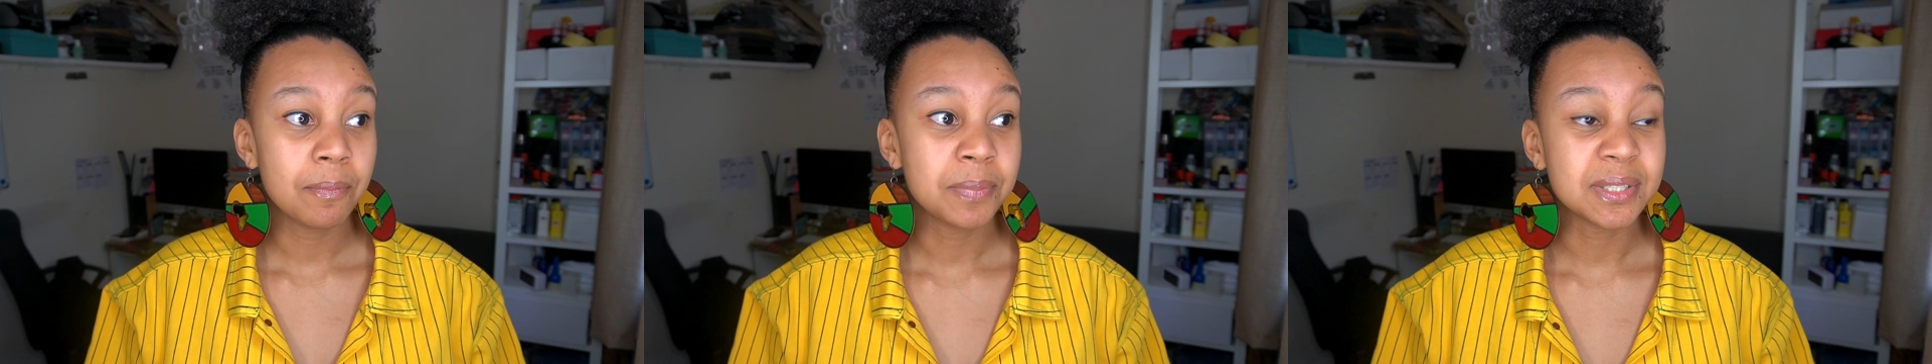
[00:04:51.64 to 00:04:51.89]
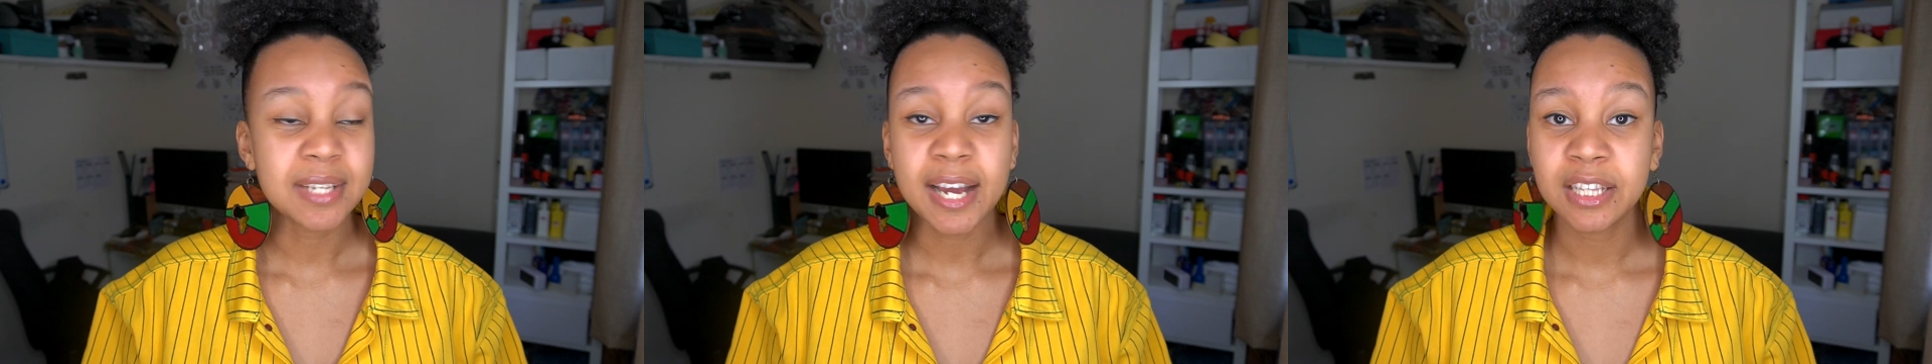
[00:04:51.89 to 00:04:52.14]

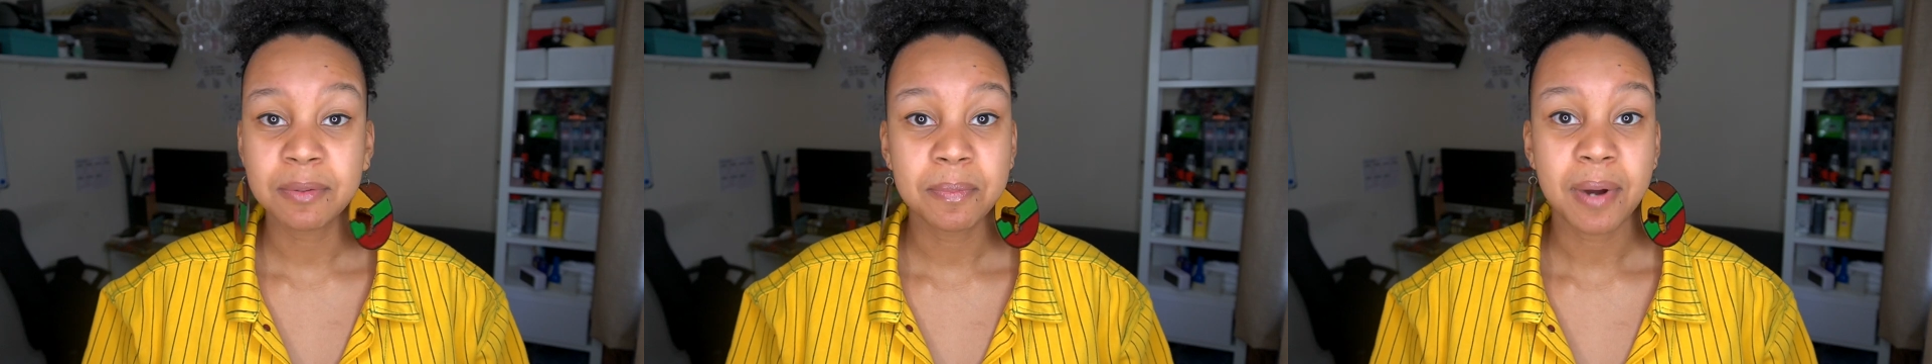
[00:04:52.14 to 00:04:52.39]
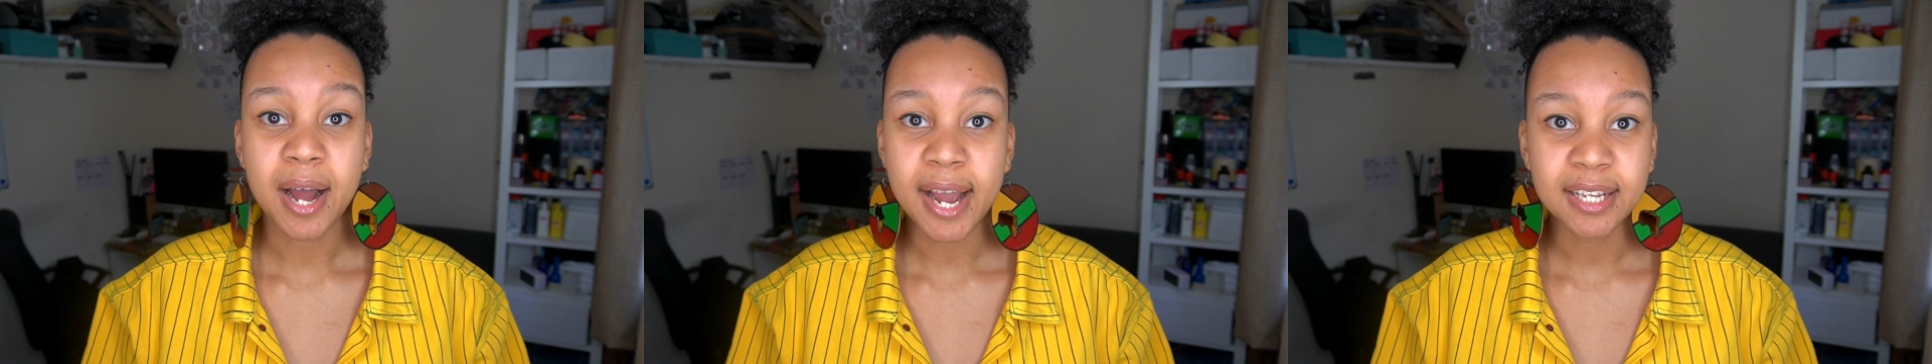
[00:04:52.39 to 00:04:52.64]
beside them or
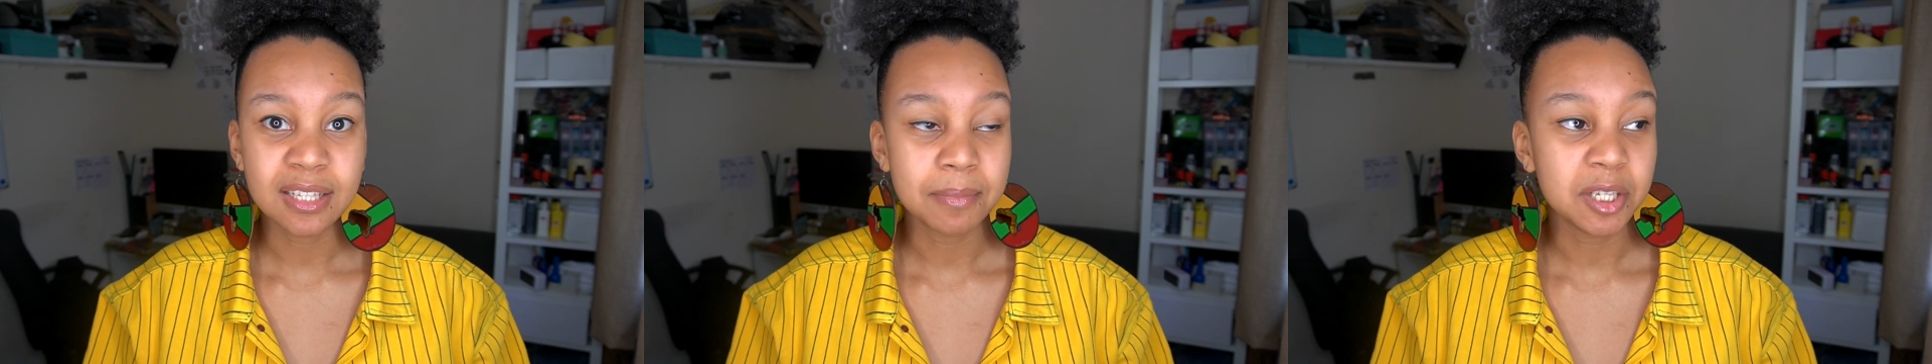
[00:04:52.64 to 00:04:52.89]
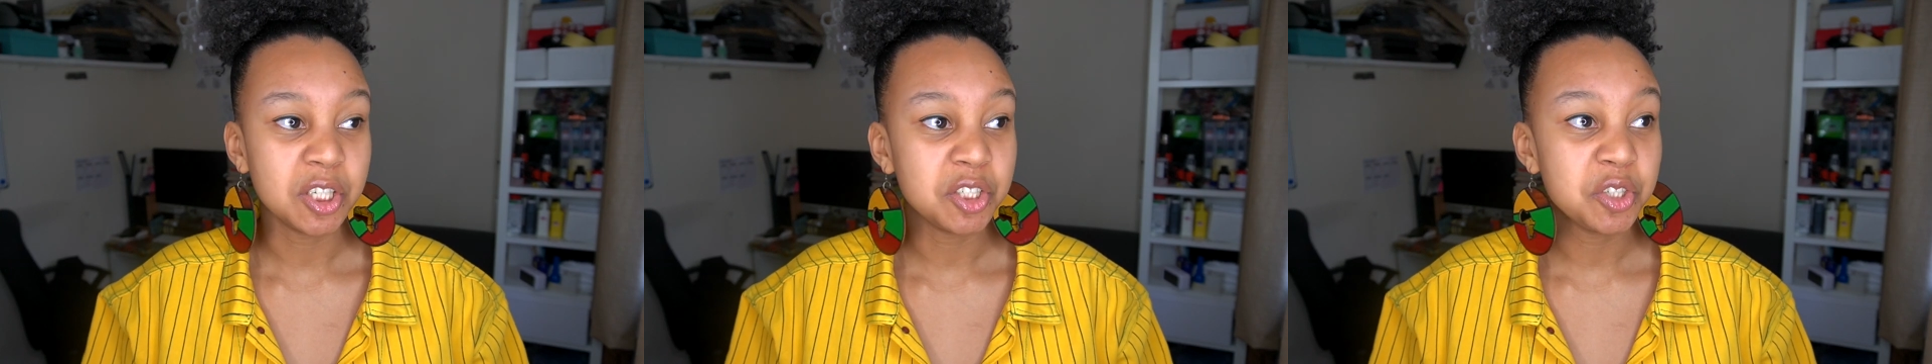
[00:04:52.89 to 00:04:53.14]
behind them,
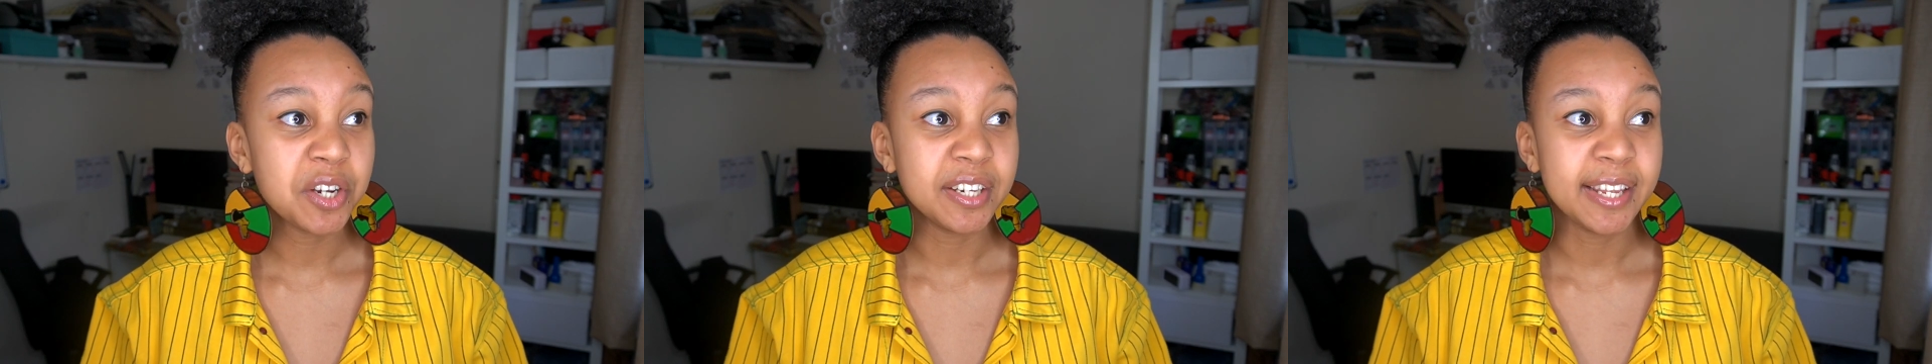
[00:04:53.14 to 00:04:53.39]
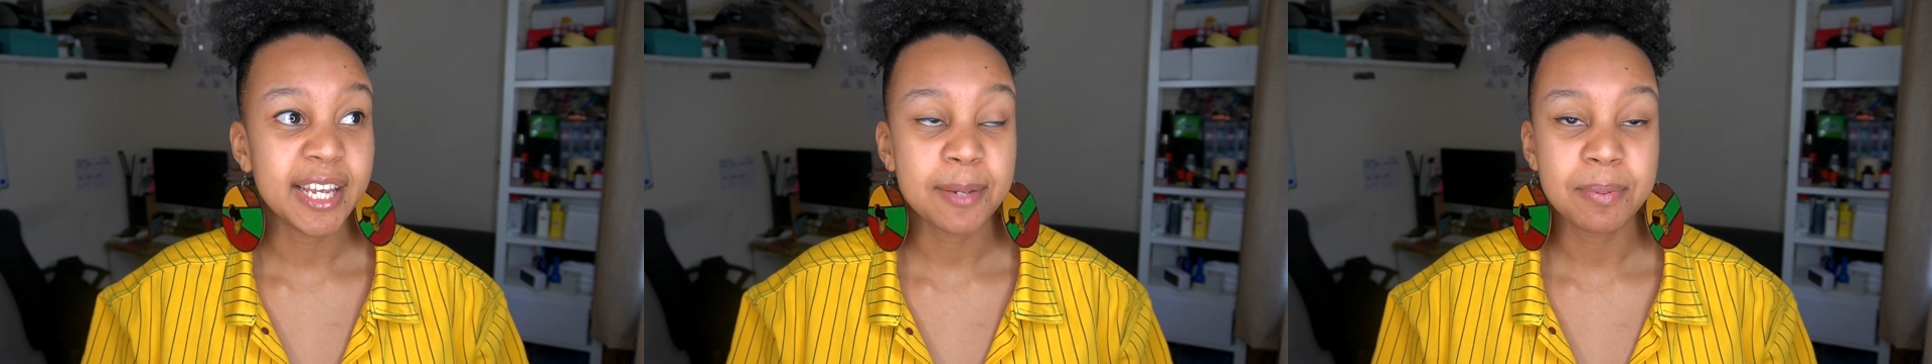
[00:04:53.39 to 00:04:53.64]
and then you can hear